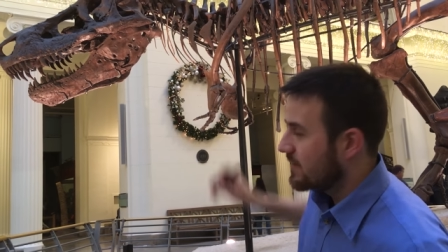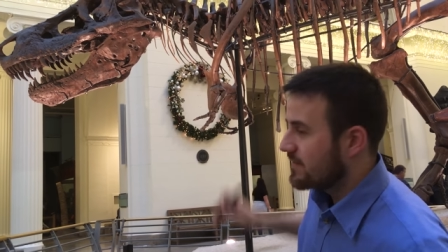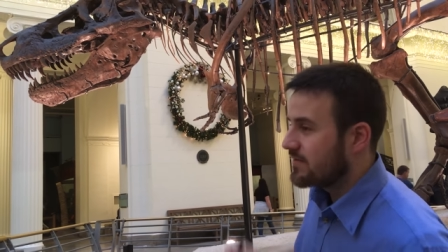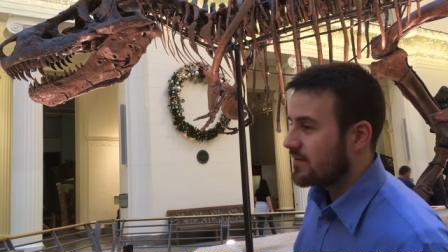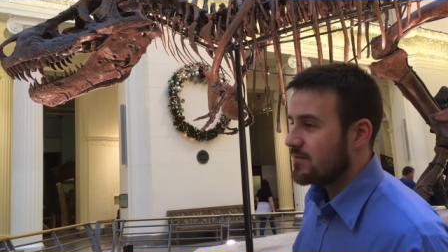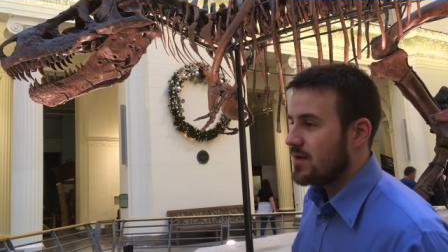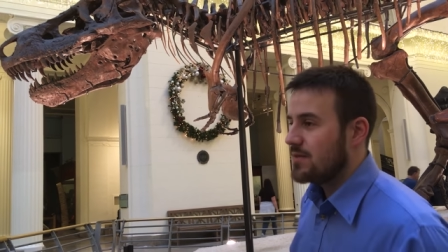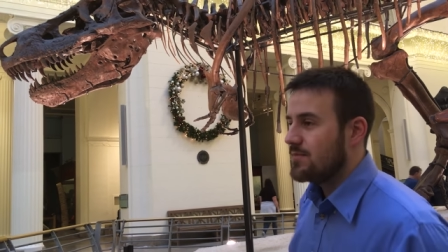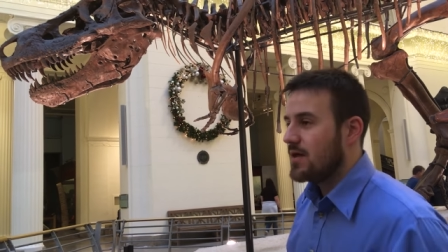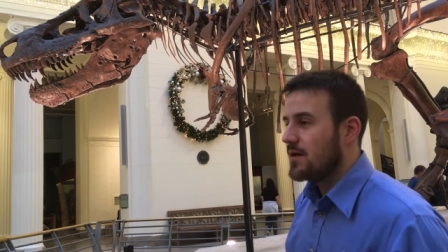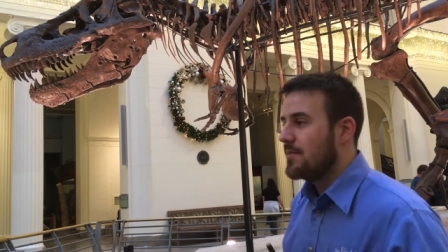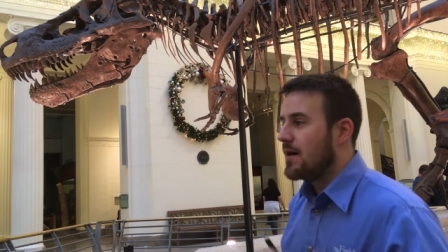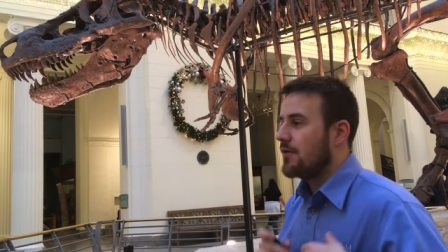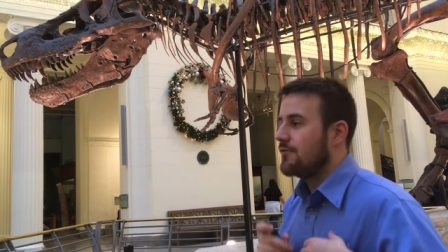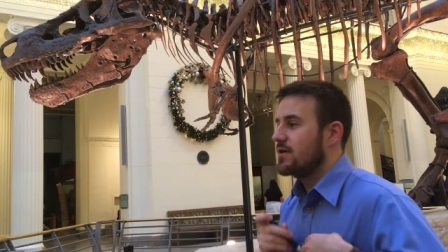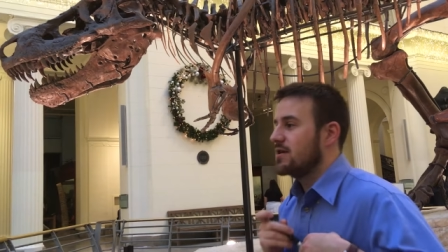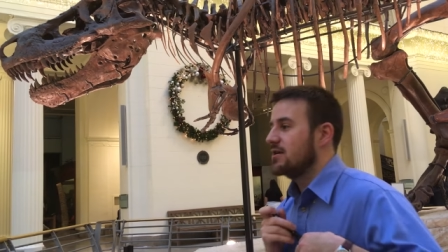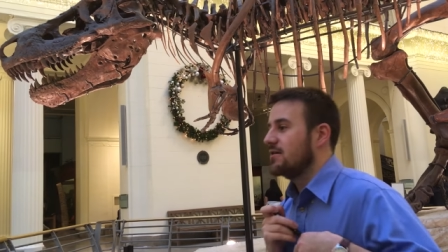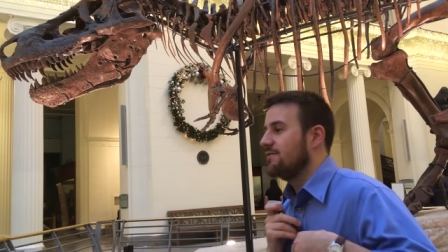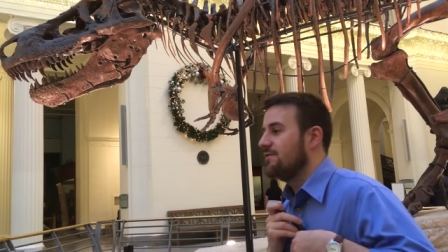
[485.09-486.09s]
ones that may be
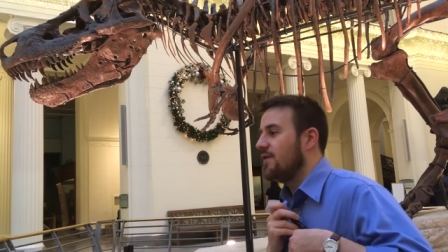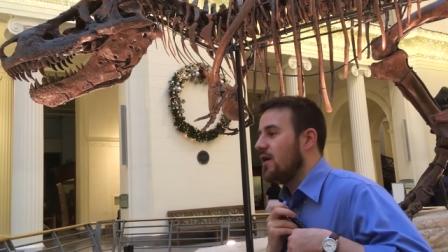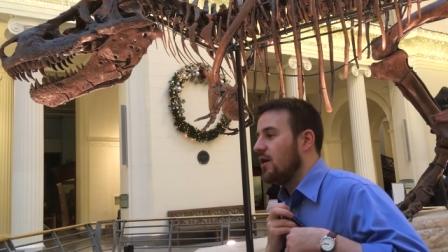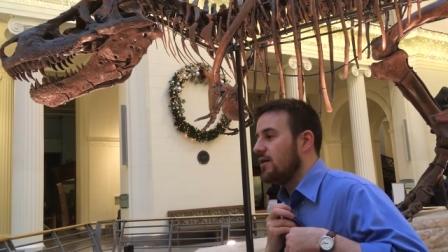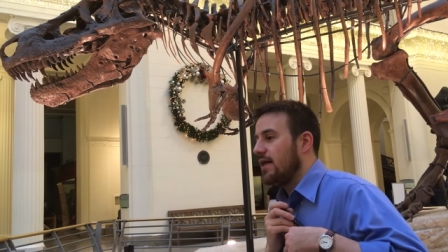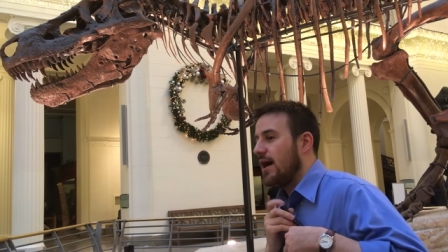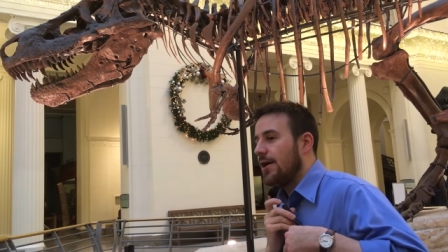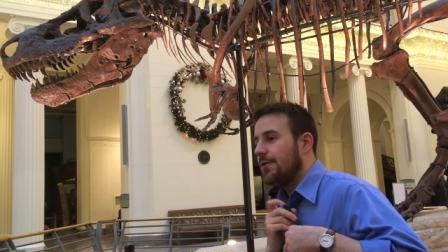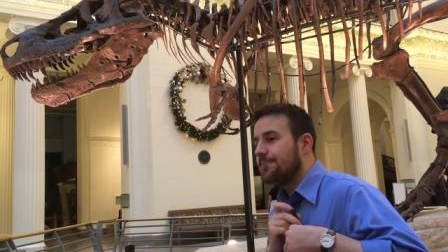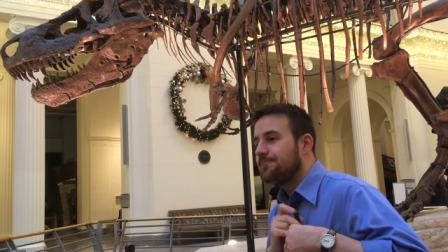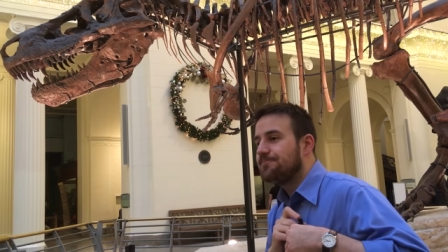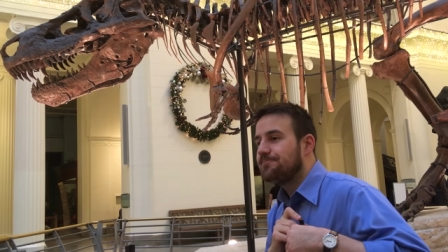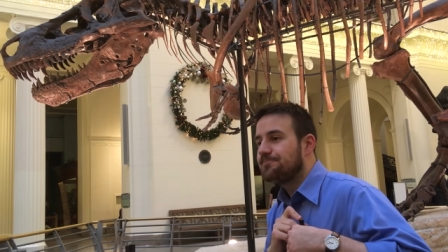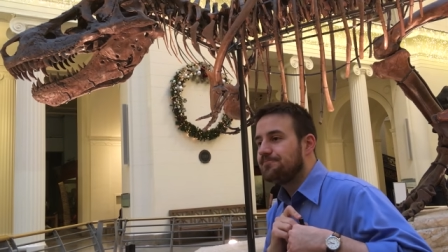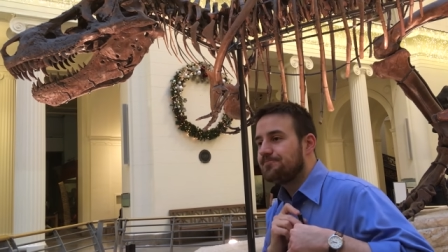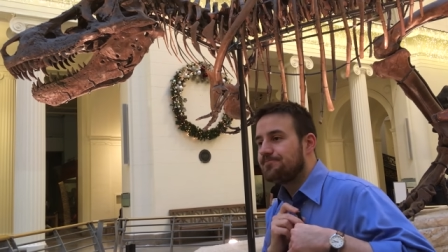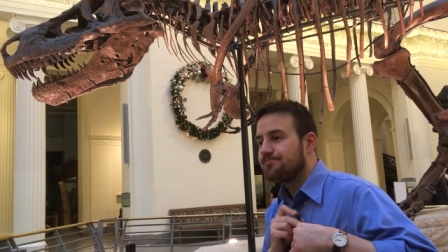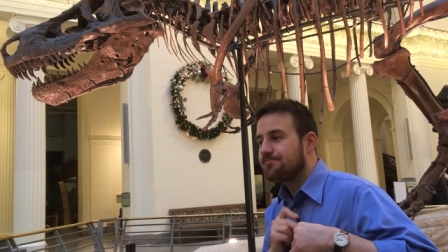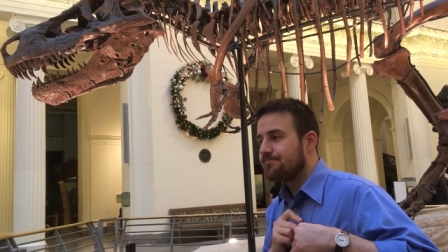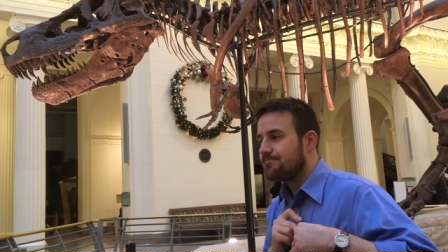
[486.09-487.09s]
about ready to fall out.
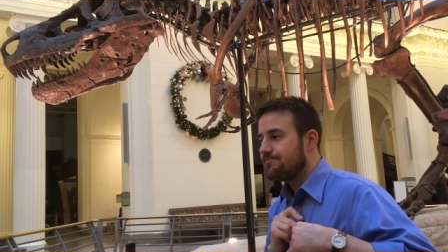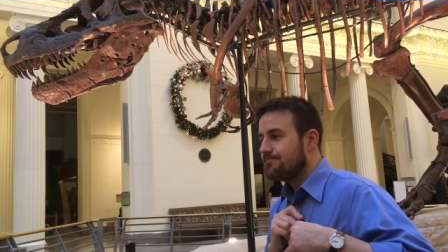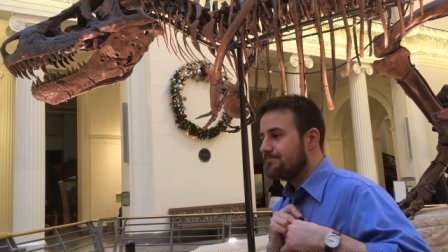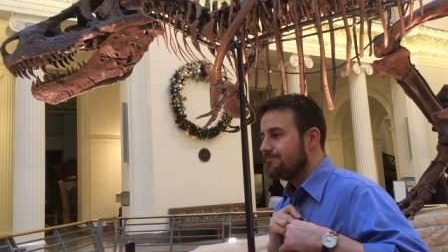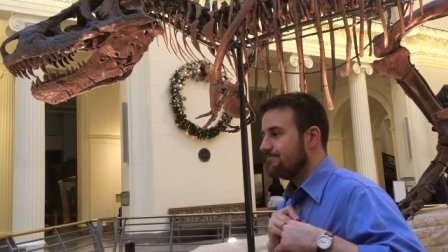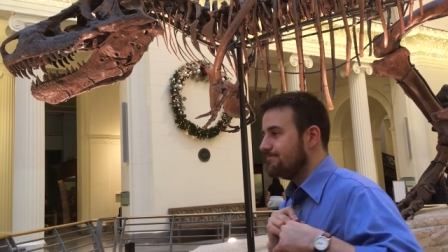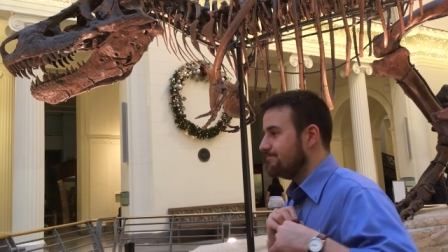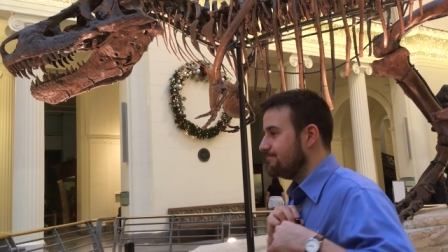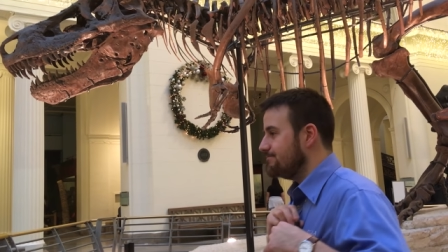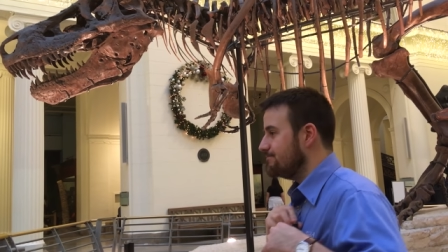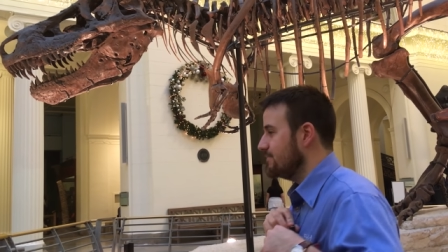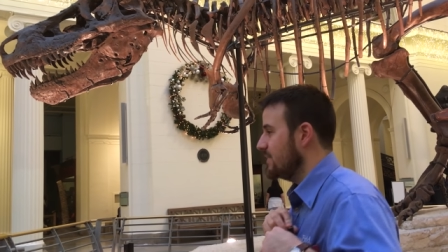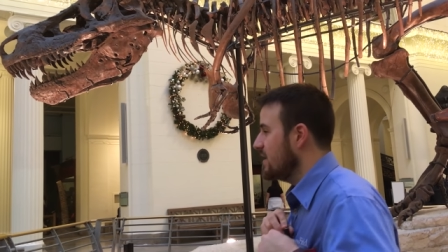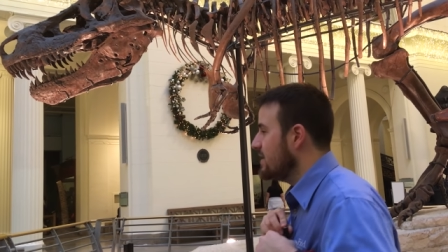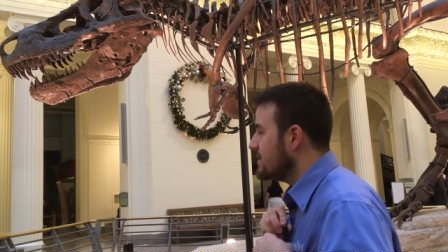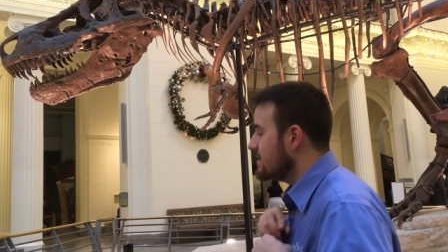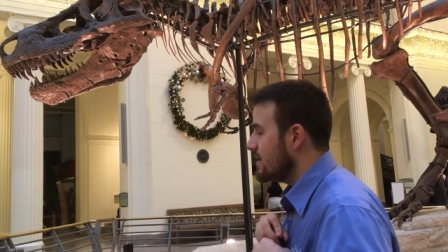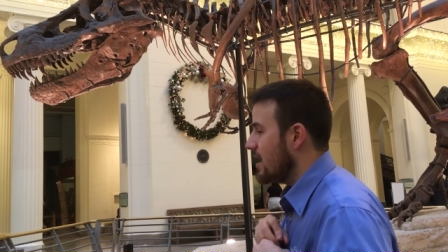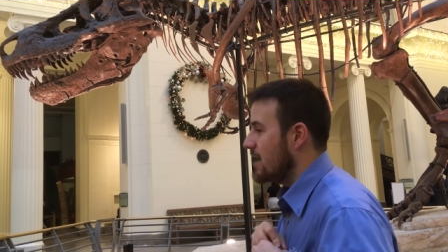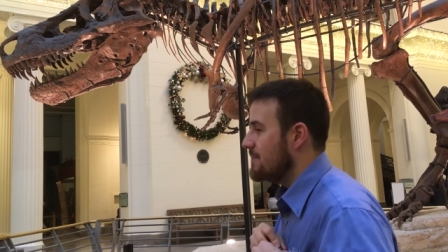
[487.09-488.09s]

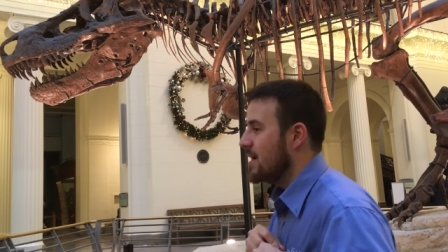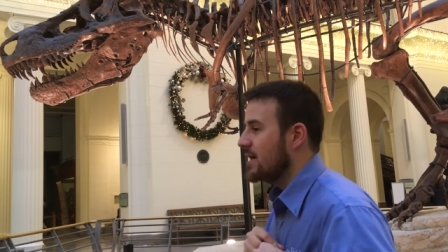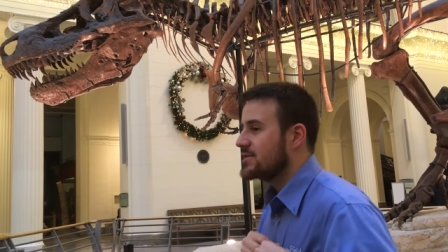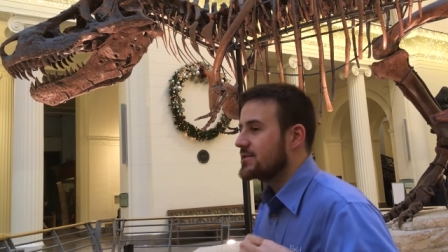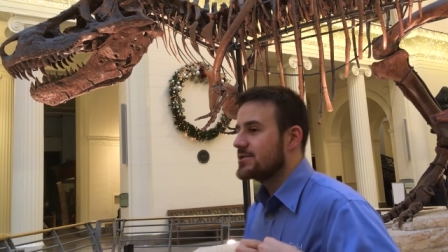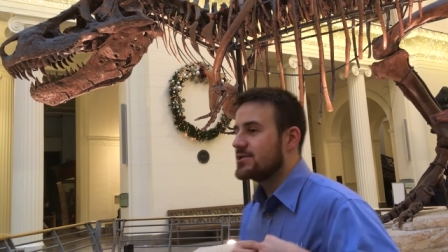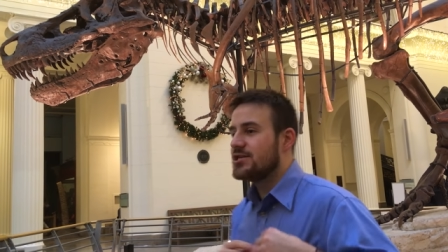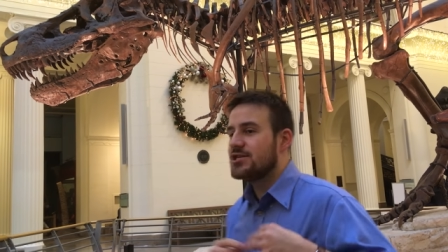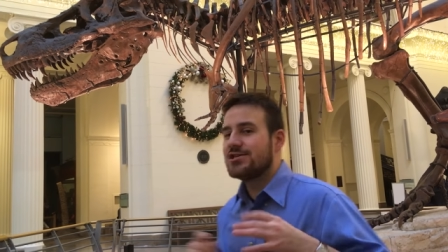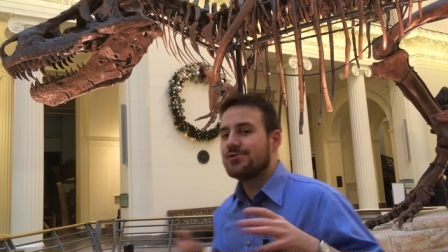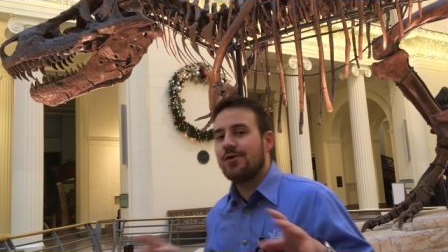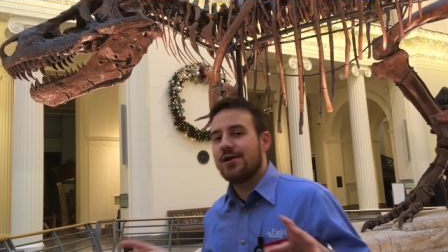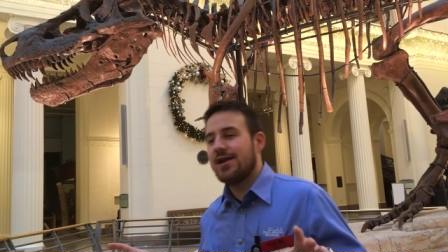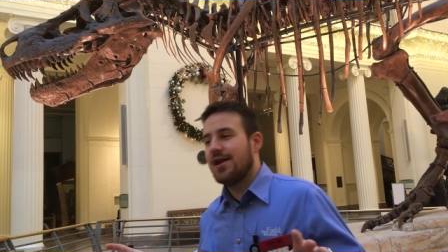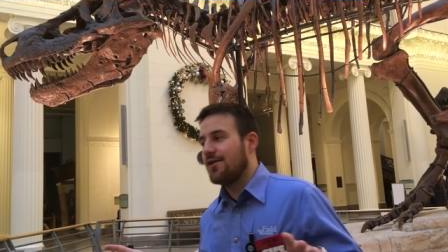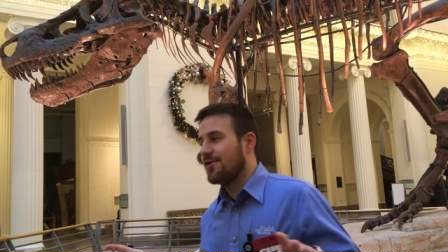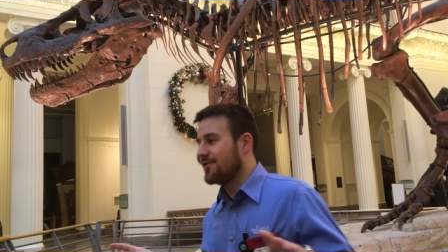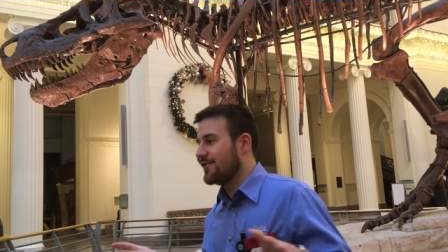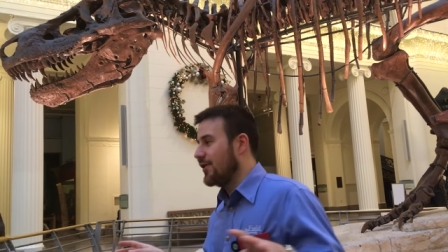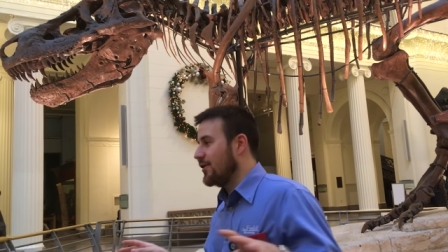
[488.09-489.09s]
Now I mentioned she's
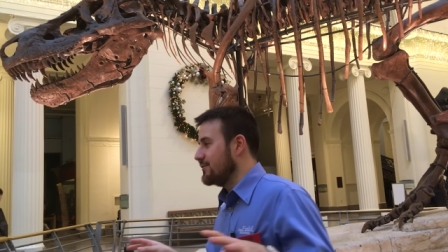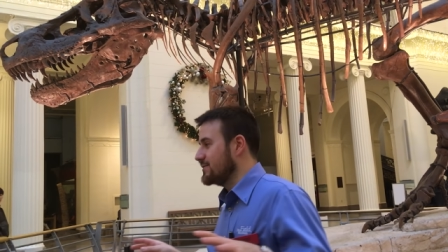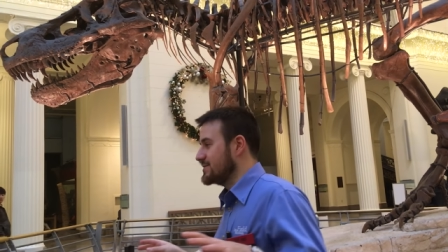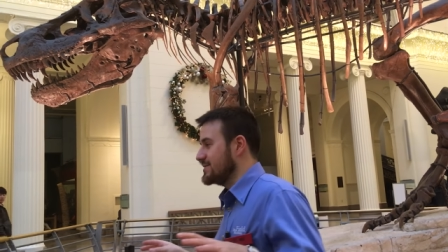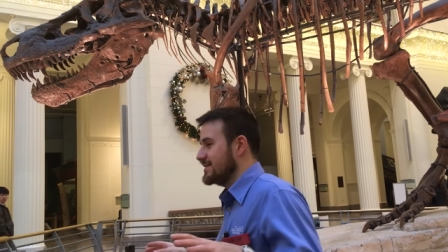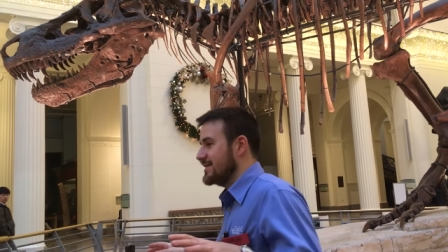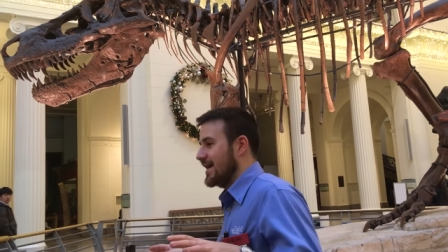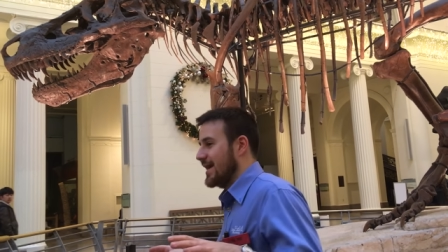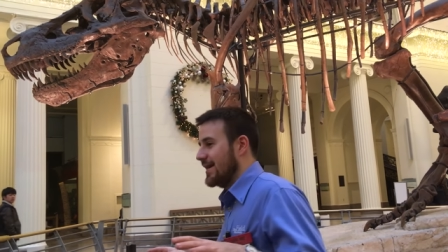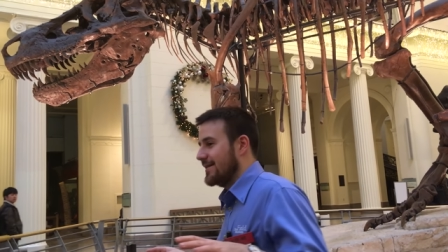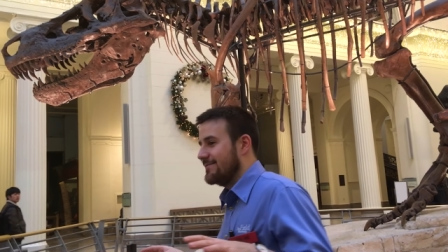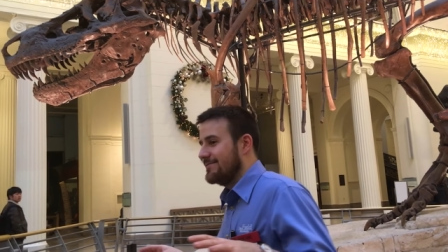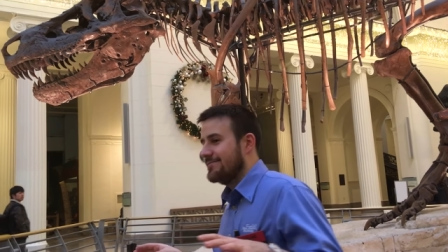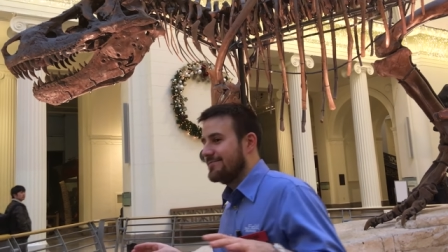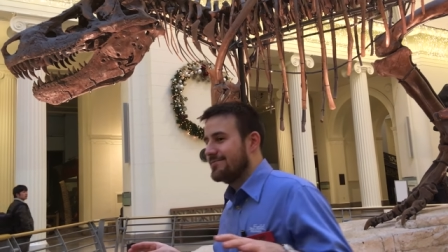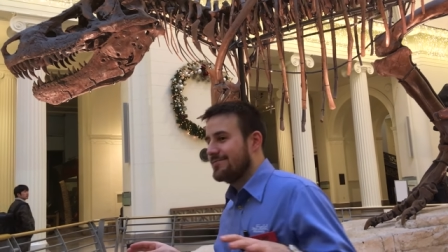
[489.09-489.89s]
28 years old when she died.